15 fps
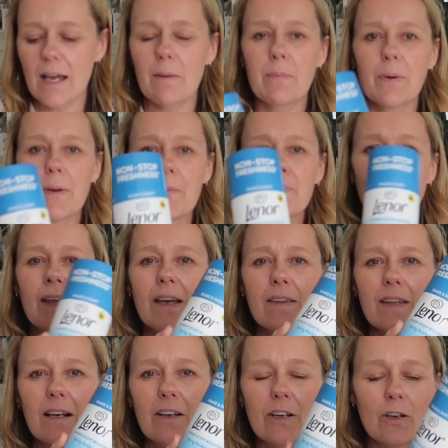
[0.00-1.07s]
up
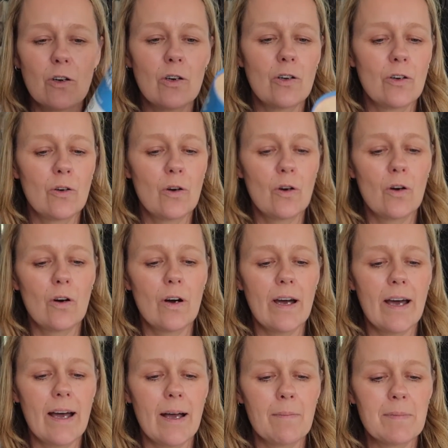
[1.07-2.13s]
the Lenore
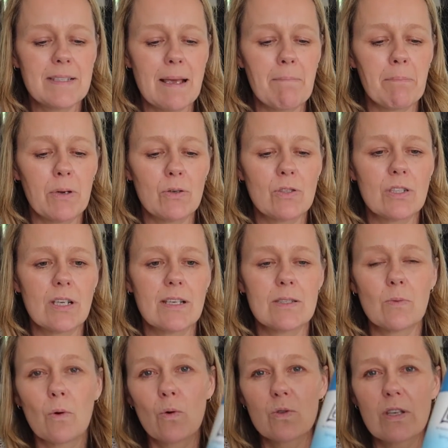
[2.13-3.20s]
scent
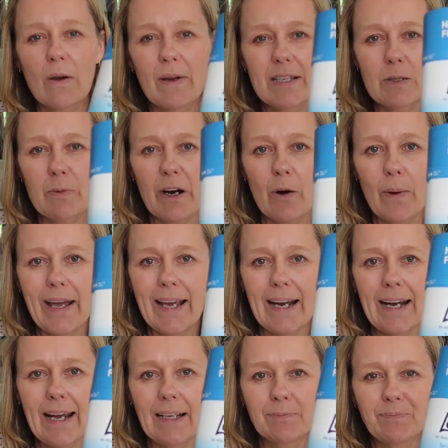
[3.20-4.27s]
boosters, also in Spring
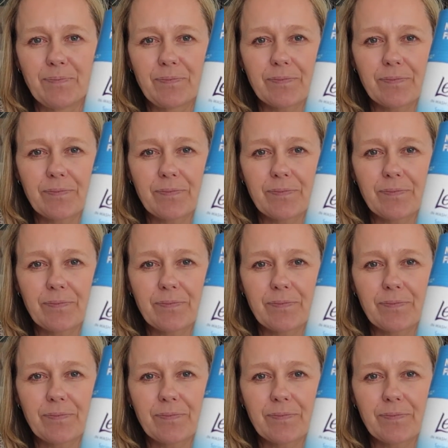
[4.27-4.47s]
Awakening.